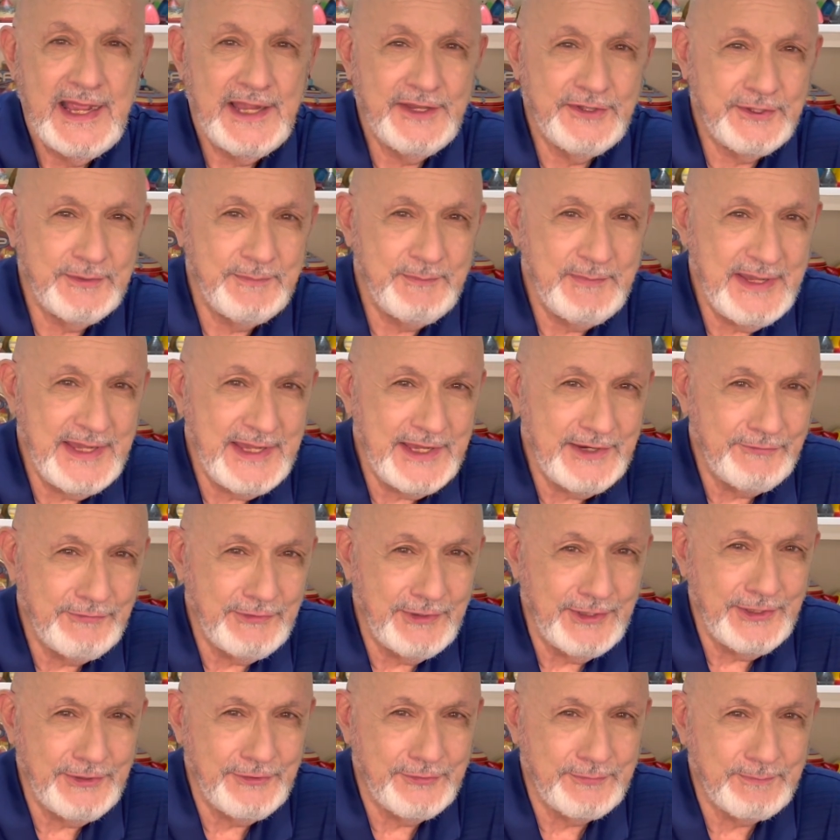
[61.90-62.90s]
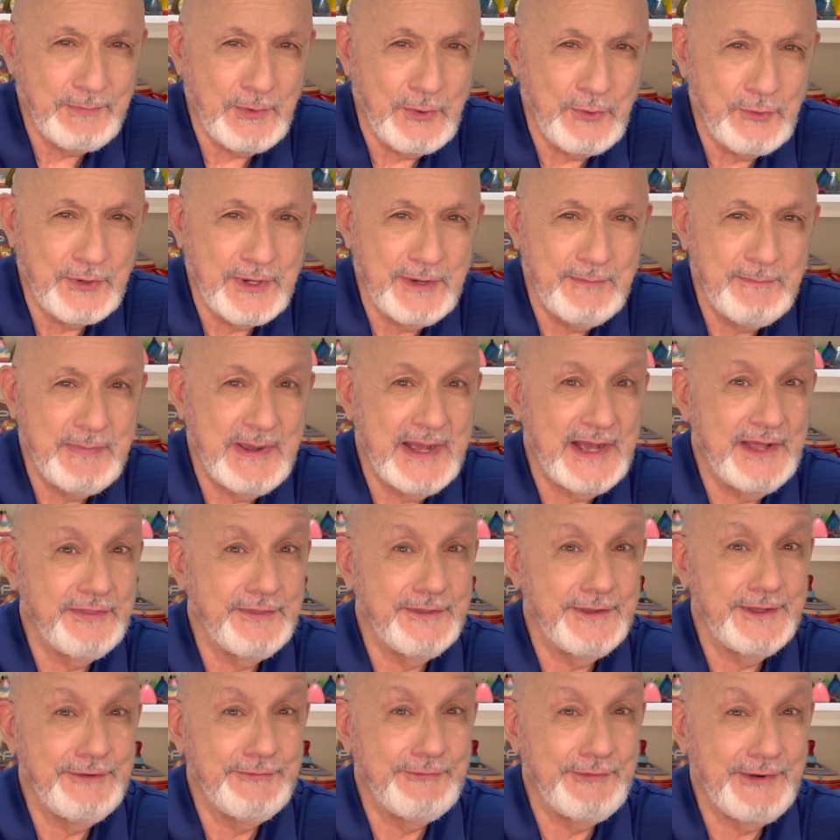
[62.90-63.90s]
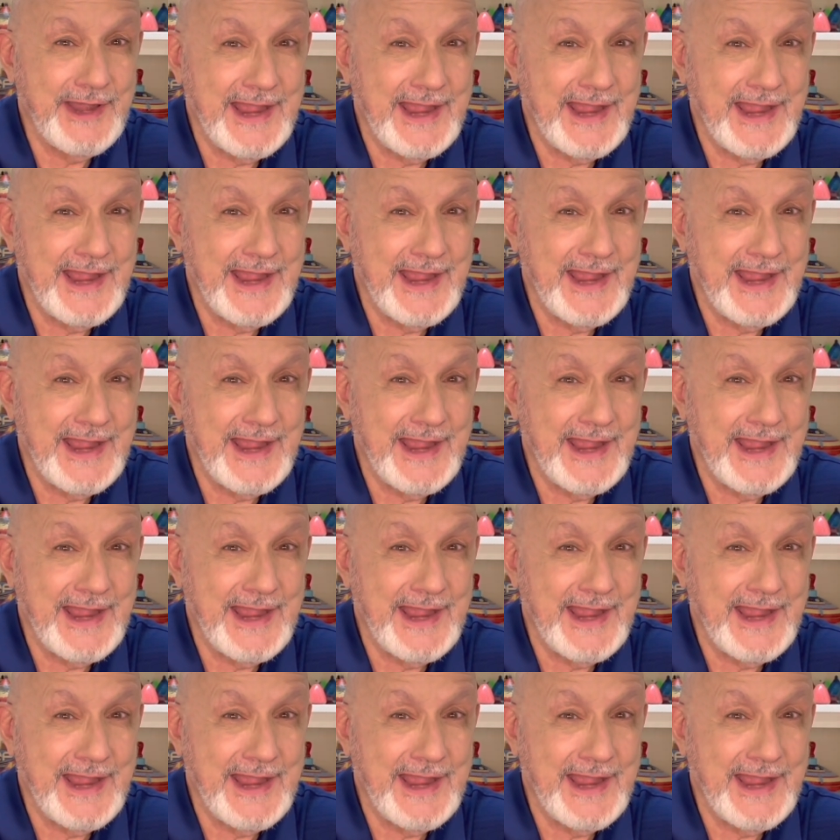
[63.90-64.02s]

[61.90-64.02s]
And to me, it really spoke about the